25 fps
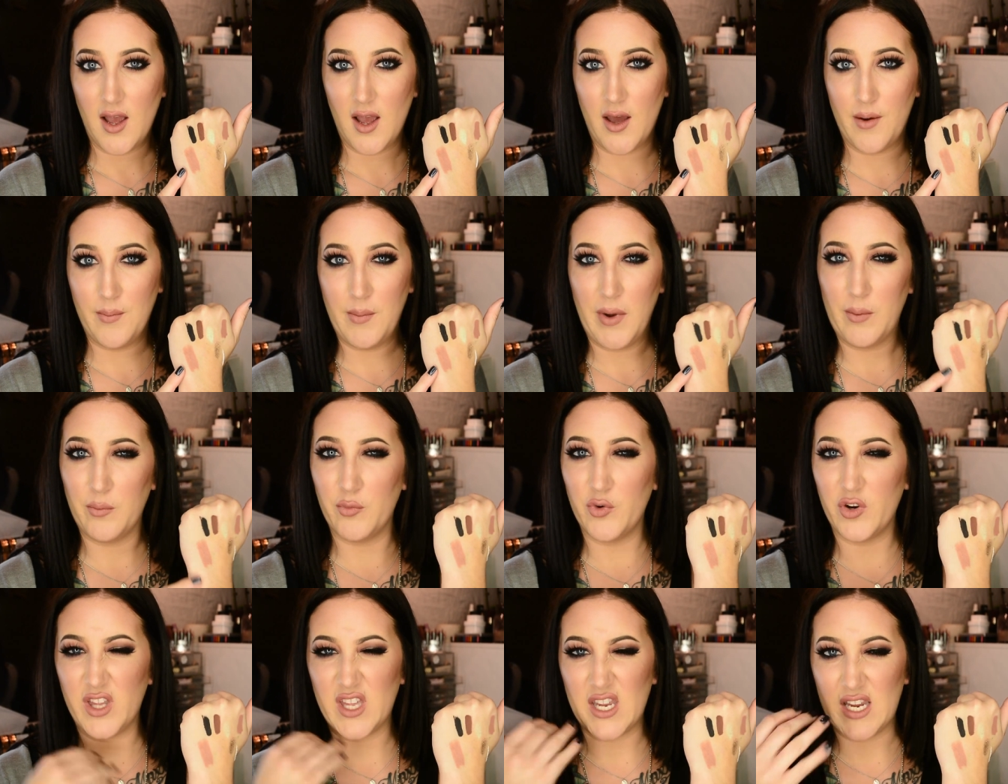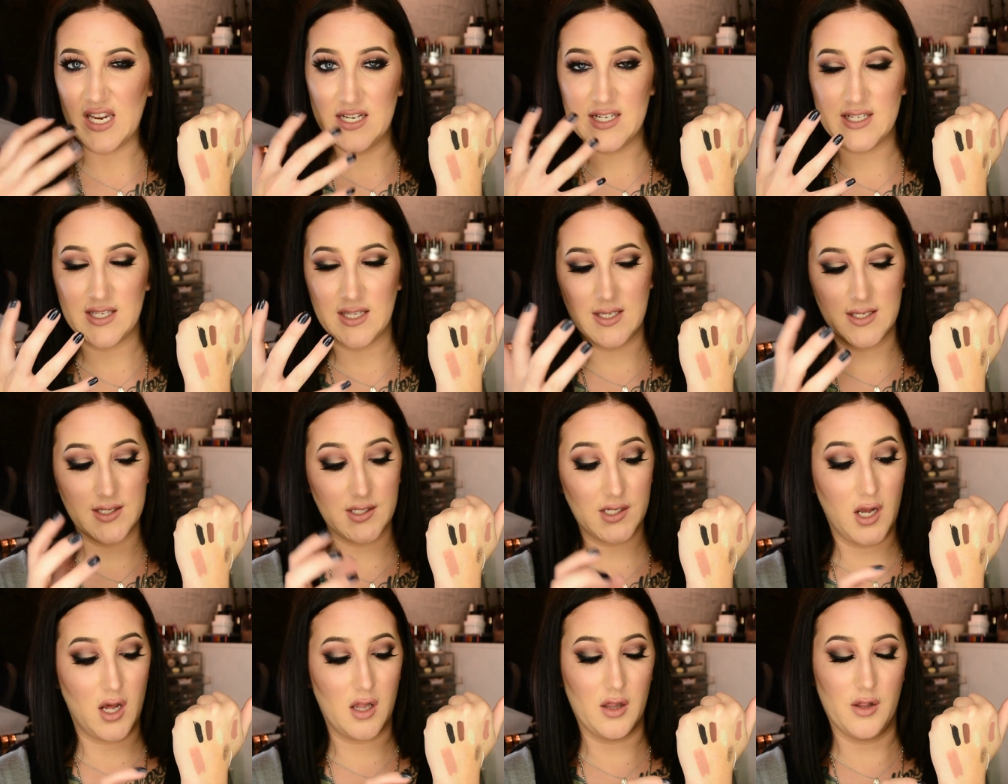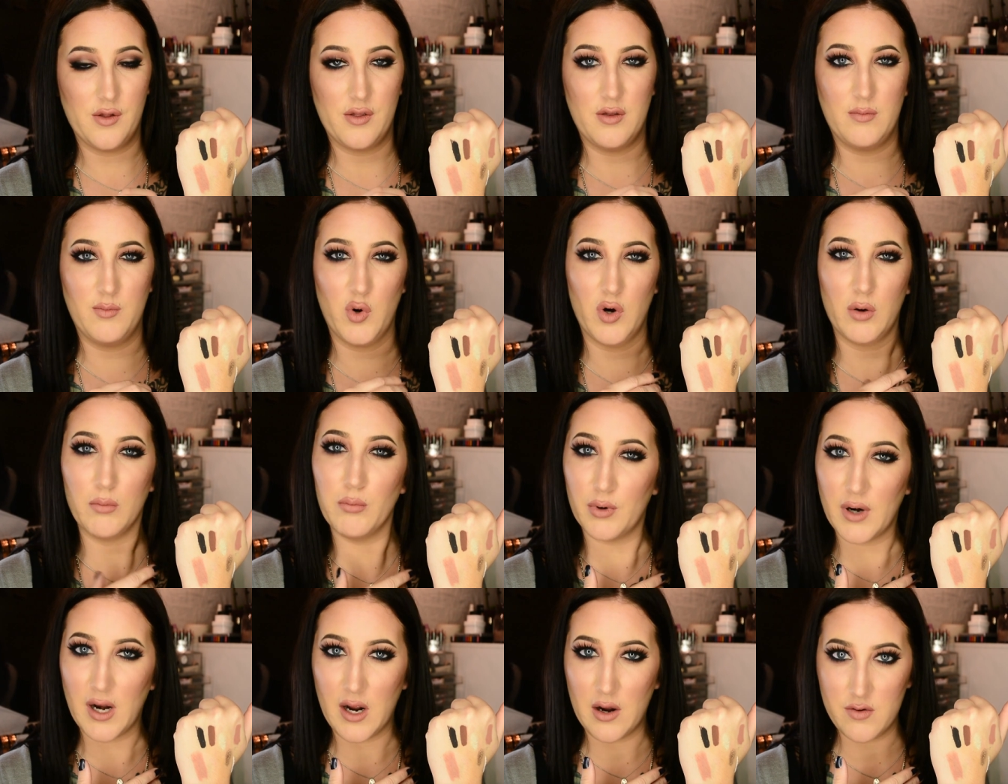Um, I'm really into this color, the
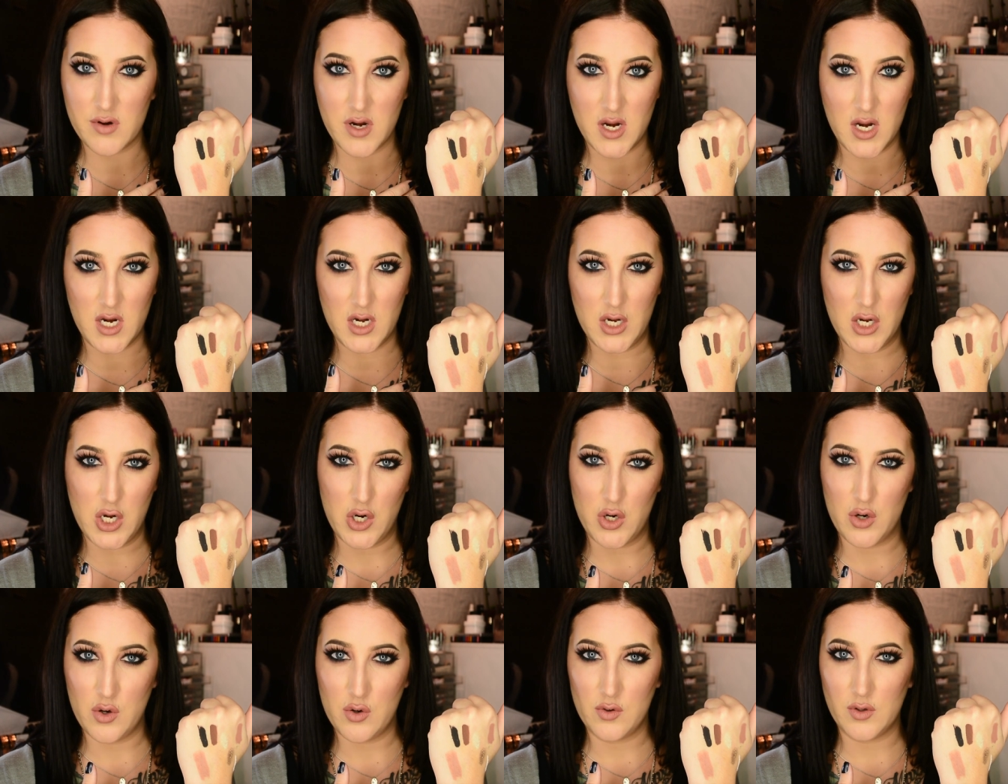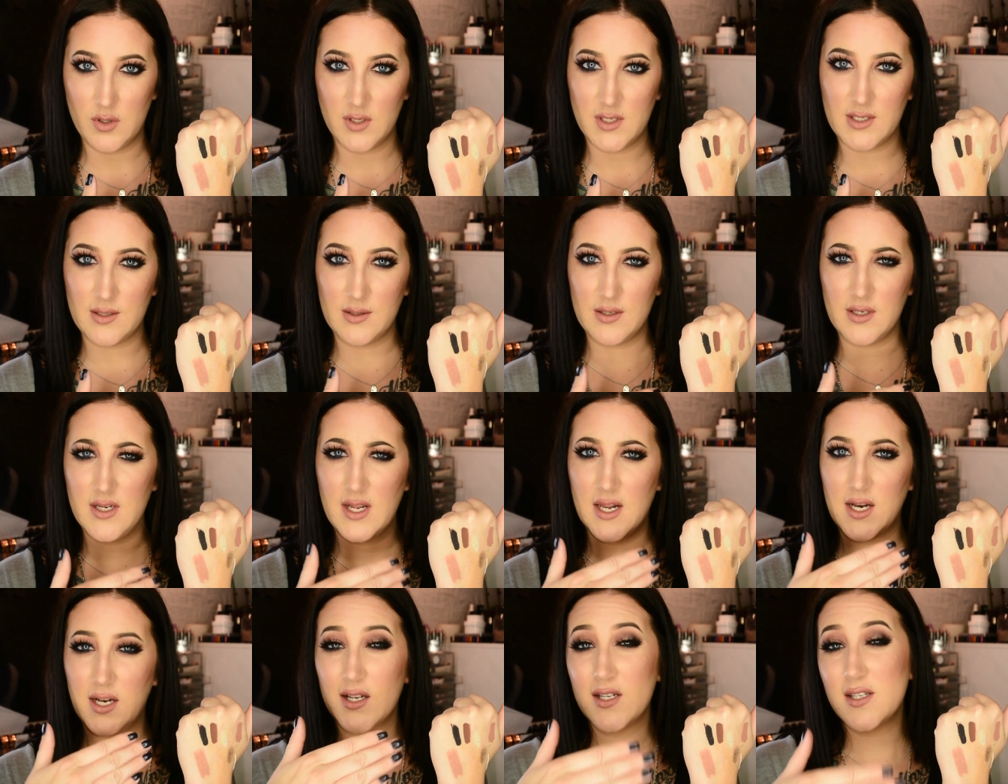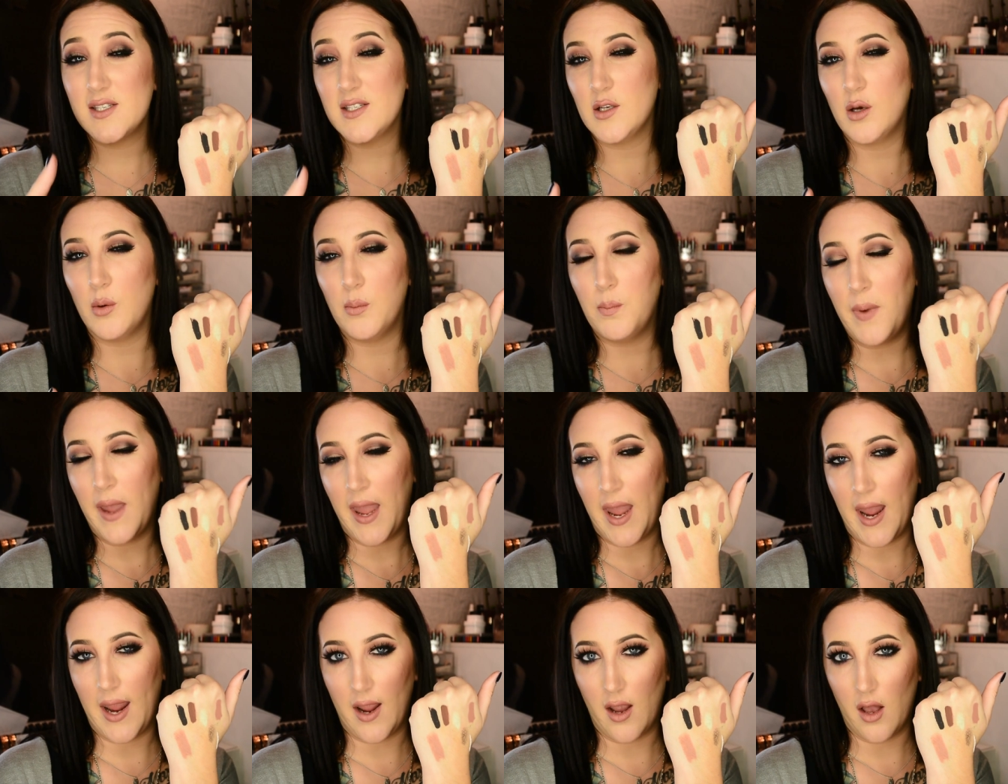more browny nudes, yet it's still
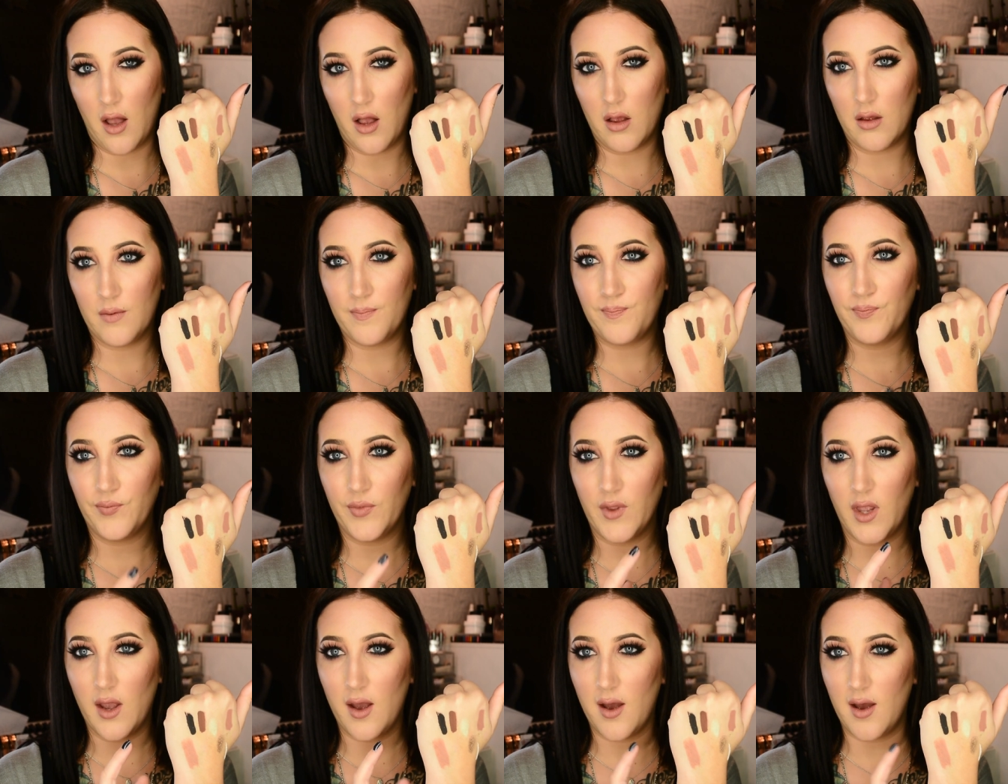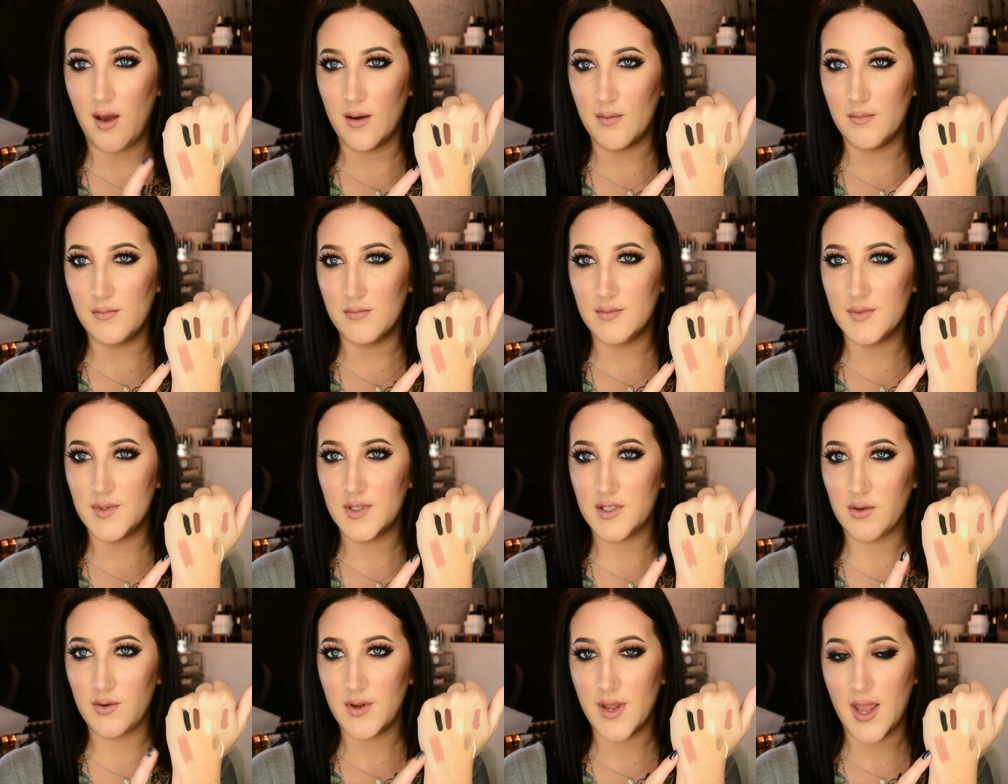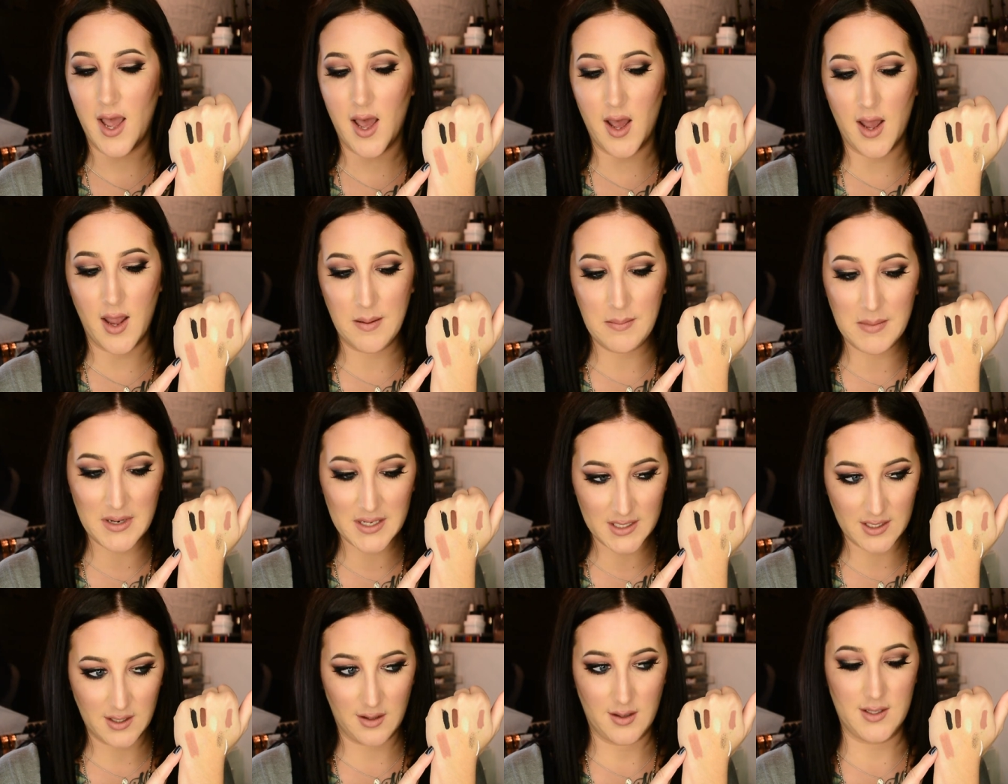pale. Um, so yeah, I'm
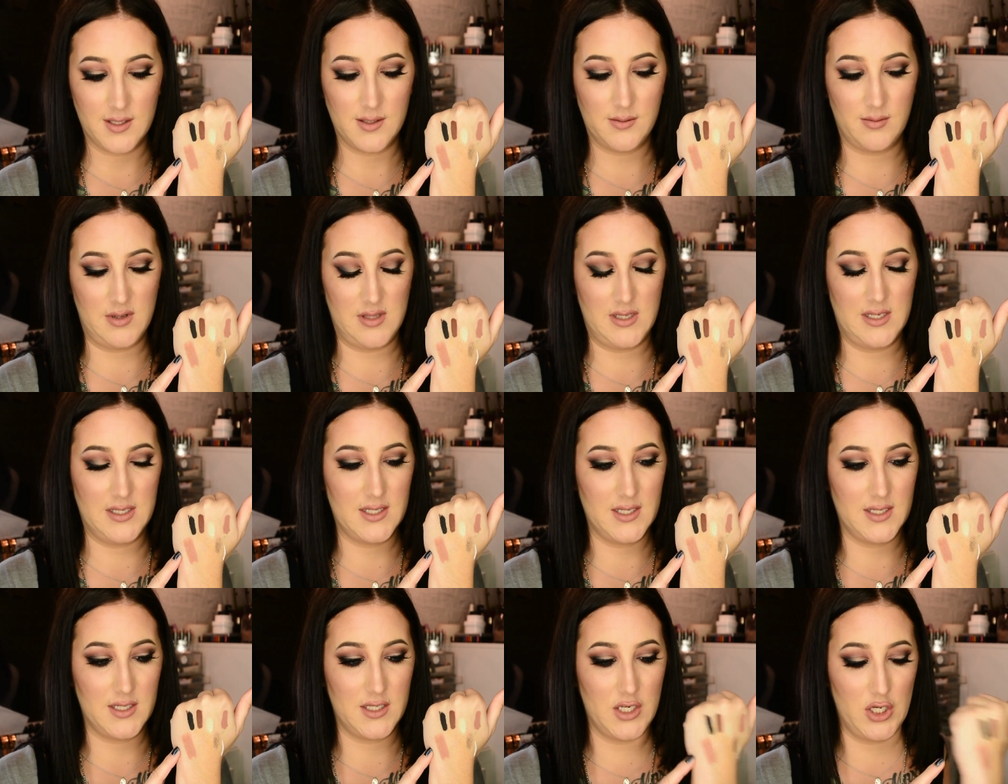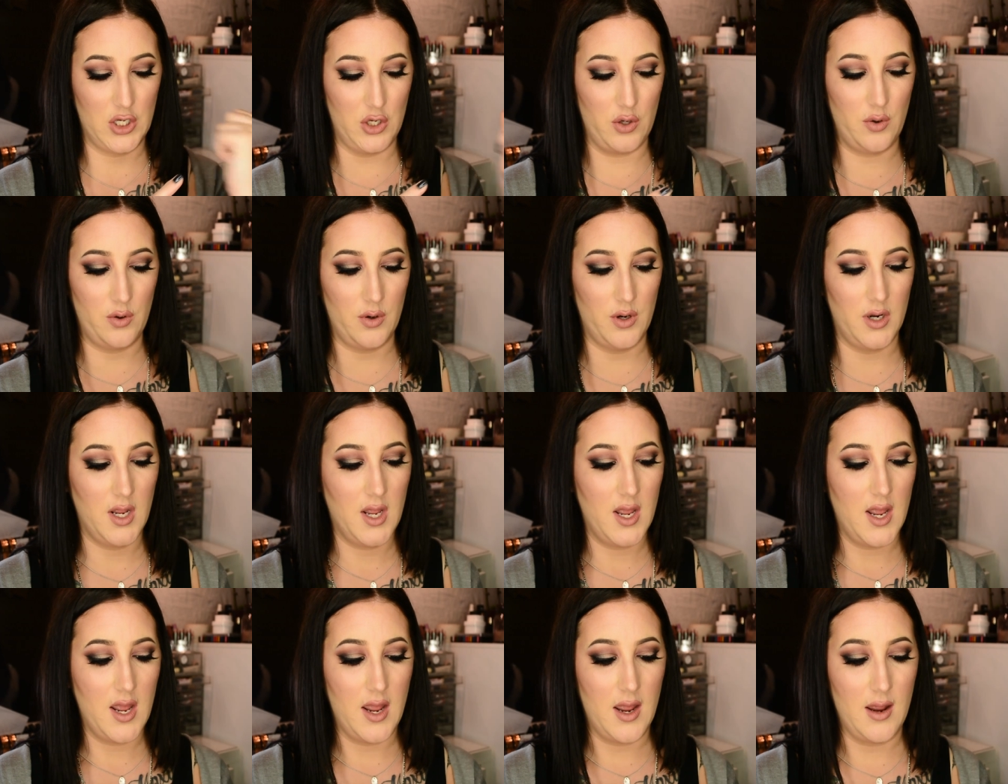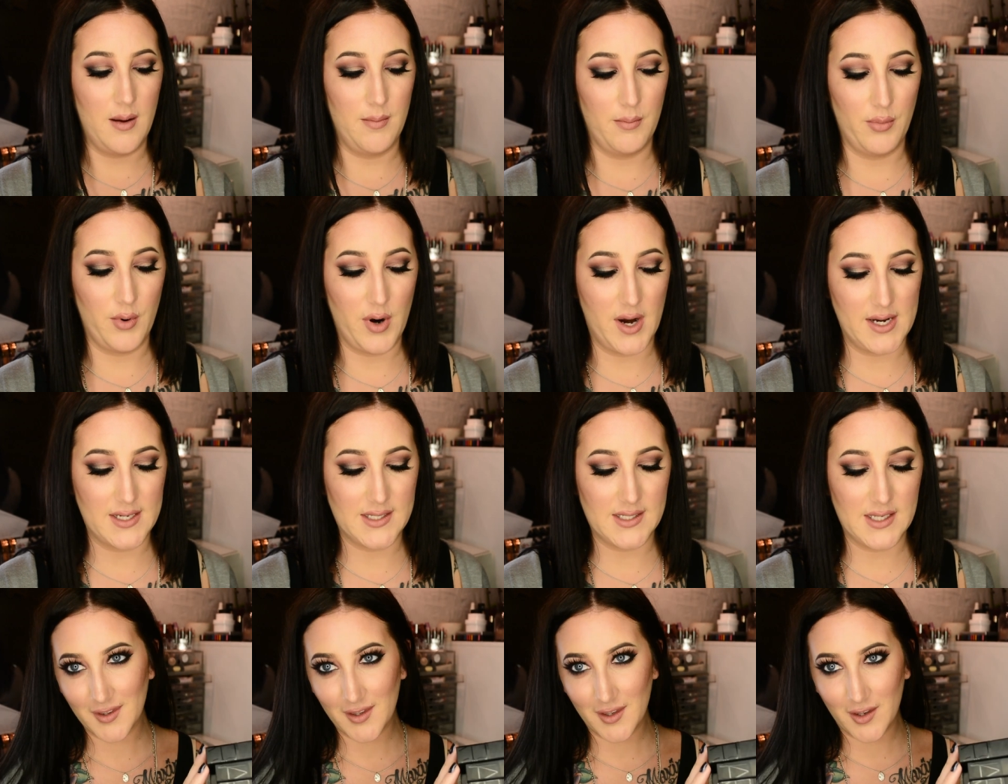into this one. This is Nude
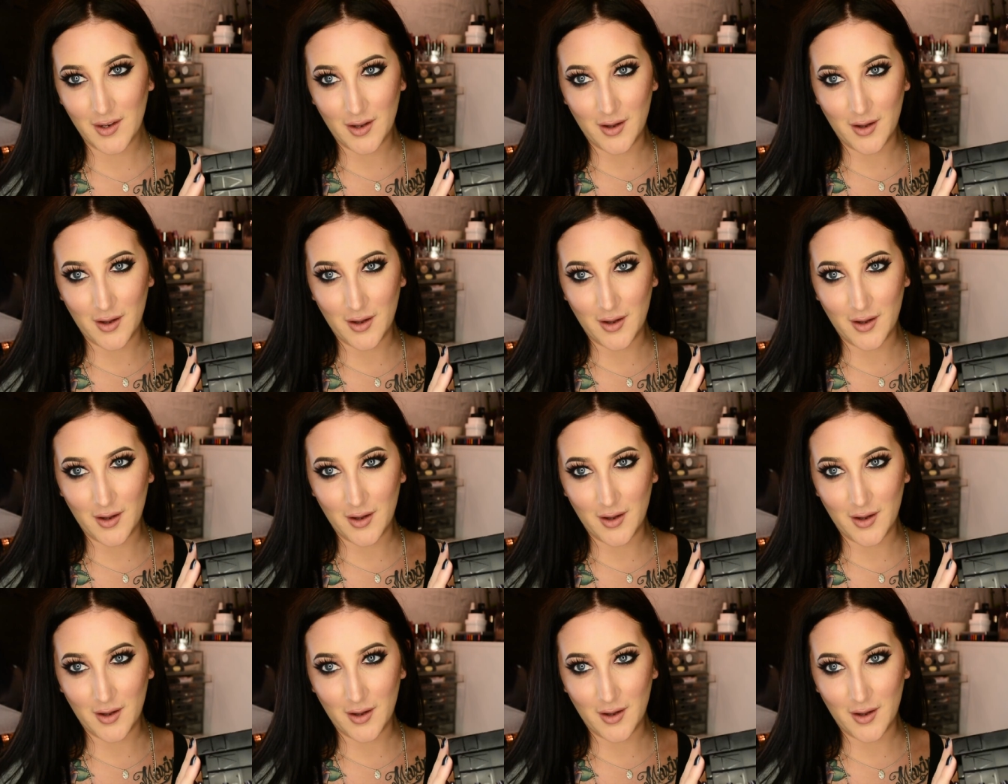Embrace.